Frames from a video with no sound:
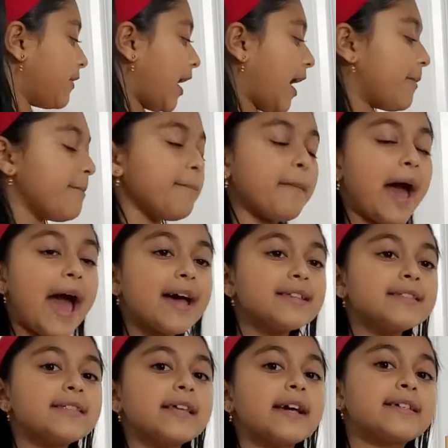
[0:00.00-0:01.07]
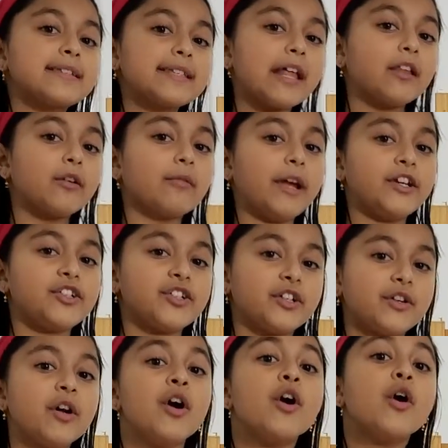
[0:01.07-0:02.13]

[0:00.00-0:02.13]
and mass acceleration